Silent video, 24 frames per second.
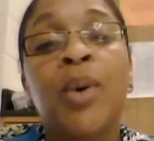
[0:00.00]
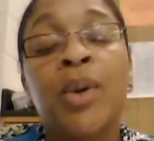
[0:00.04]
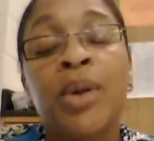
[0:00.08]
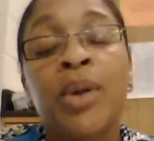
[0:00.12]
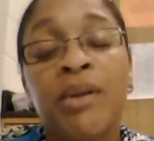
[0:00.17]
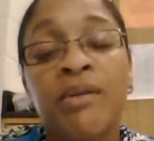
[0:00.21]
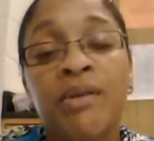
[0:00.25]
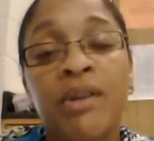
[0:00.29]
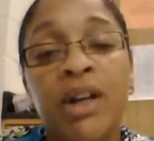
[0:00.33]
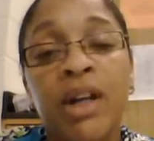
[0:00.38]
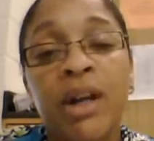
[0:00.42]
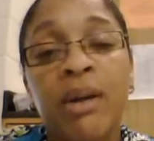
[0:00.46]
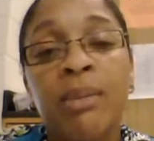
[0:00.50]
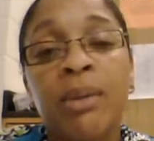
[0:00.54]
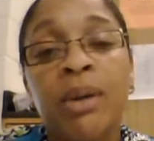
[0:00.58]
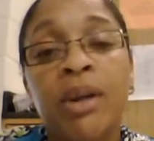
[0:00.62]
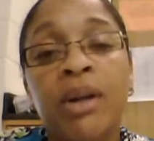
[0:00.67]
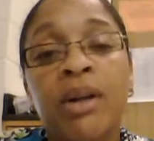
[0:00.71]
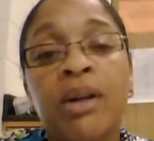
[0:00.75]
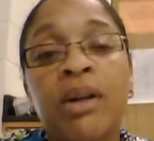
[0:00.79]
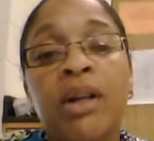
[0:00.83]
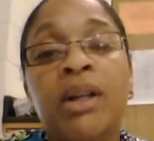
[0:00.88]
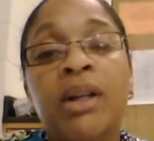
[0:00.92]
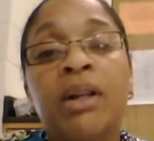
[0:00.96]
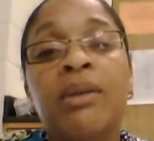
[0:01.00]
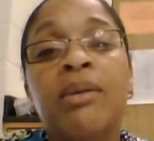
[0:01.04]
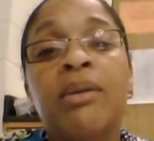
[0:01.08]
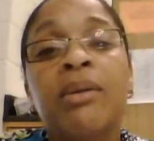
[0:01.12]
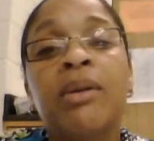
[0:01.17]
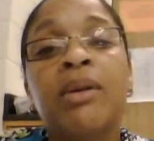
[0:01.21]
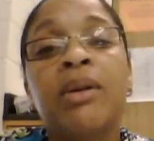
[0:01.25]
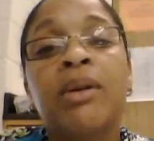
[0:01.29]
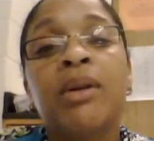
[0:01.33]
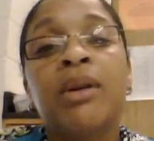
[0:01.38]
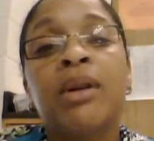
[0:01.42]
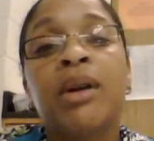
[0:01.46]
their vocabulary
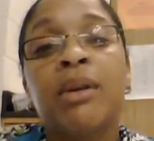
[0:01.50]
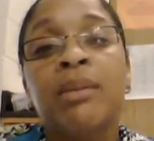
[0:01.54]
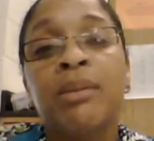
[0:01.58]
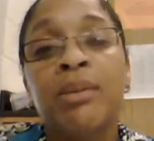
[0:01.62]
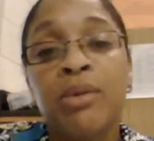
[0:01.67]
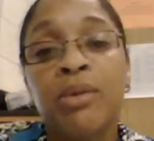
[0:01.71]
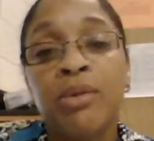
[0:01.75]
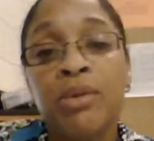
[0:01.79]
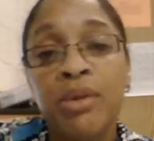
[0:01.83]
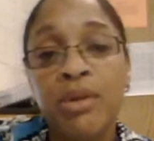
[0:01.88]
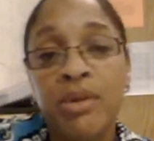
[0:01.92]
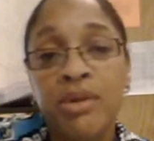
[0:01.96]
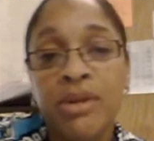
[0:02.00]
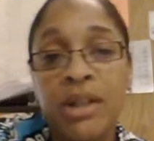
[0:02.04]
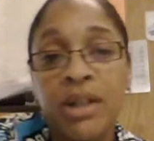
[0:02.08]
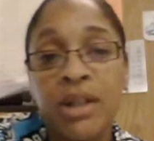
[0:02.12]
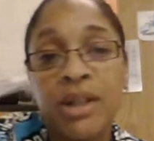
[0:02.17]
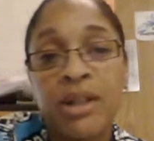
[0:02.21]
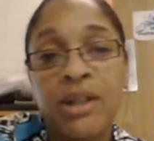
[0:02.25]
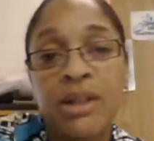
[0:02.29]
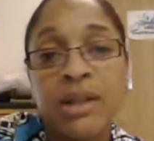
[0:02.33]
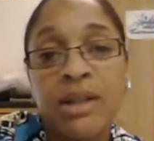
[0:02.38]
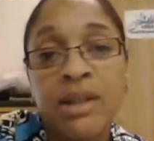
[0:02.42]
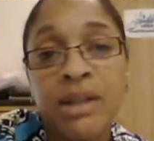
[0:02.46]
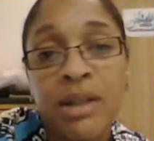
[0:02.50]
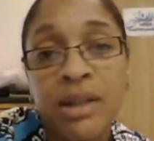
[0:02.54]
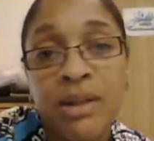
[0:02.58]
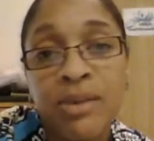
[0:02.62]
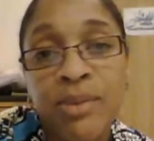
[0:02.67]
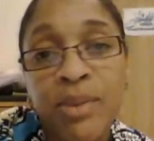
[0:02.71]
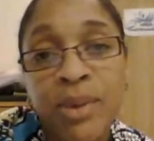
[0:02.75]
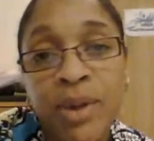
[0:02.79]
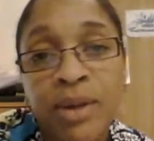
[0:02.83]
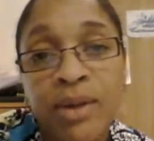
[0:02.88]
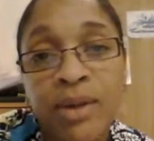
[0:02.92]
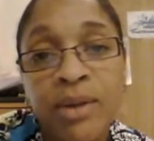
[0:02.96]
through their sentences as
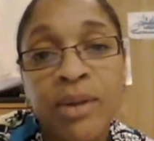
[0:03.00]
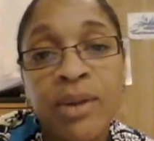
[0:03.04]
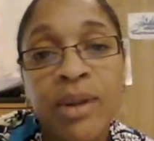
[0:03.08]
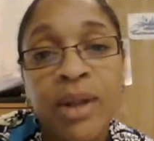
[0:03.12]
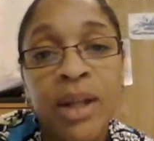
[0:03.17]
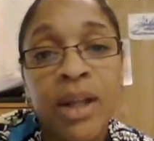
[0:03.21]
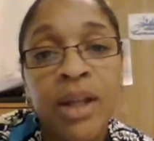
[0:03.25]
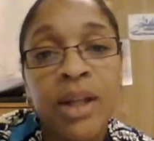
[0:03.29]
well.